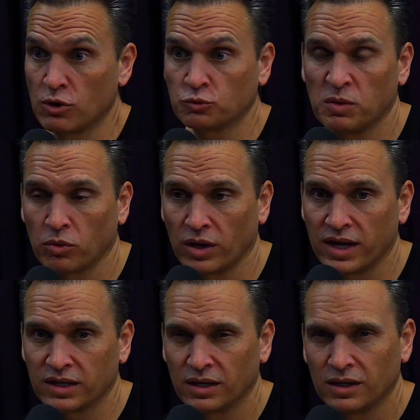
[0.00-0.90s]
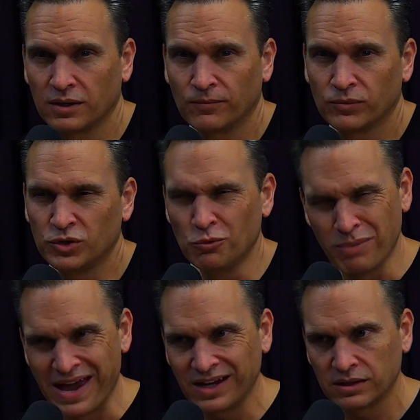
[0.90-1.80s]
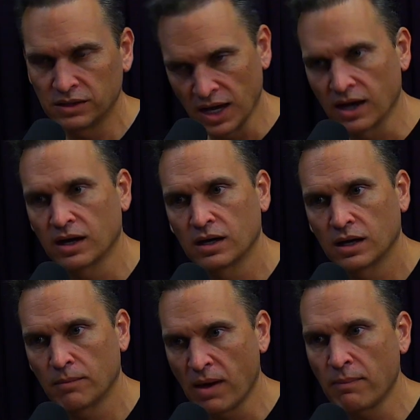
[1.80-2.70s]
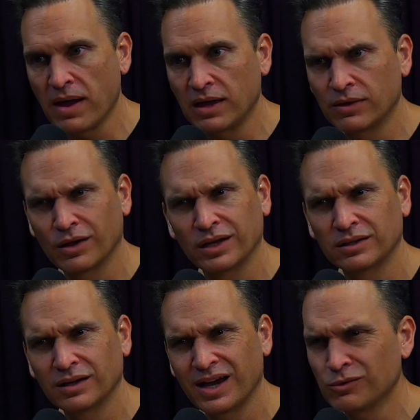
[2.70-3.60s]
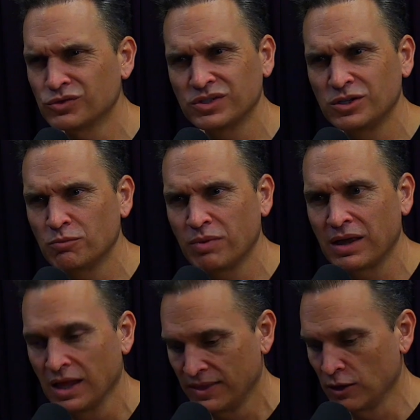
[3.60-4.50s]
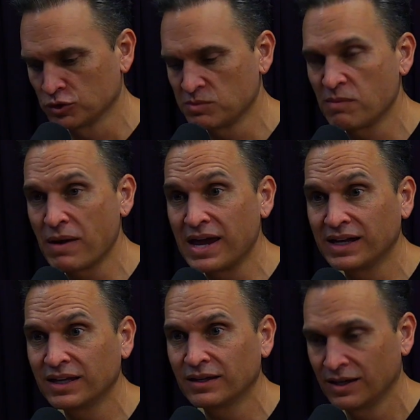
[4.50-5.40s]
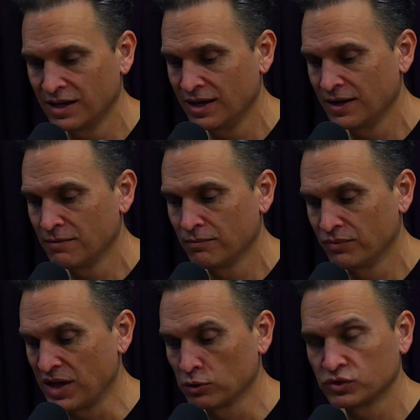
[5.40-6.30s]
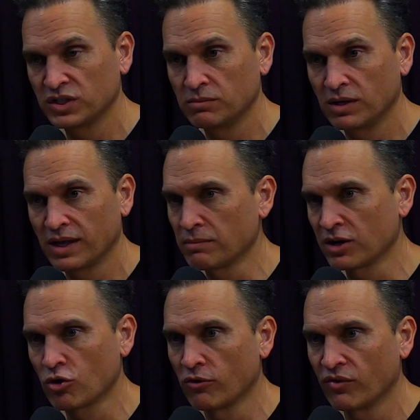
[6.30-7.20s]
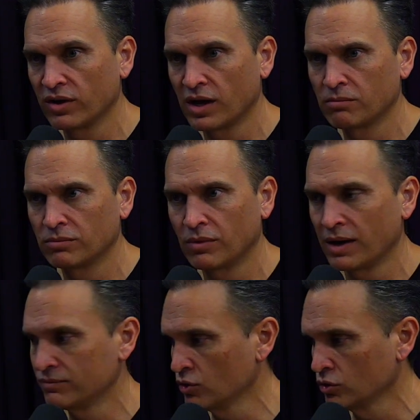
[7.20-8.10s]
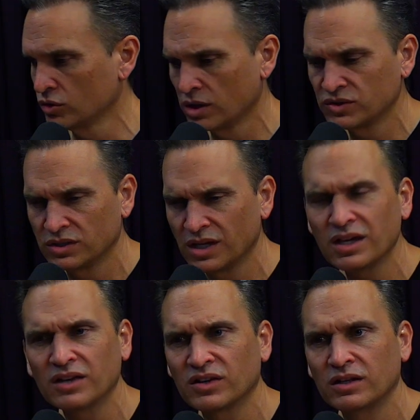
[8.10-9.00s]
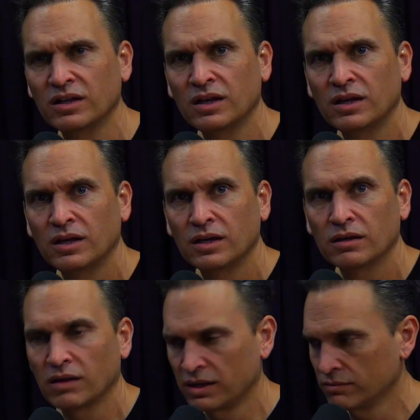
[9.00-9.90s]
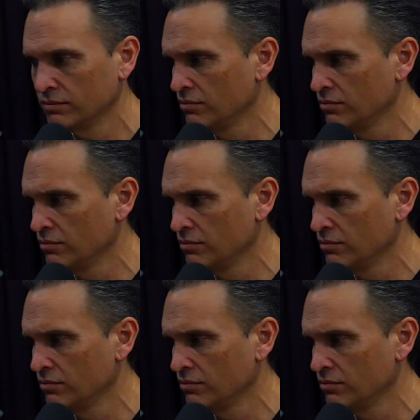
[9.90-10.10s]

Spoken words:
Most people are like, you paint? Yeah, I paint. And they're like, I don't see you paint. They don't see me painting. They don't see me. Like my girlfriend, I've told her, I said, yeah. I said, like,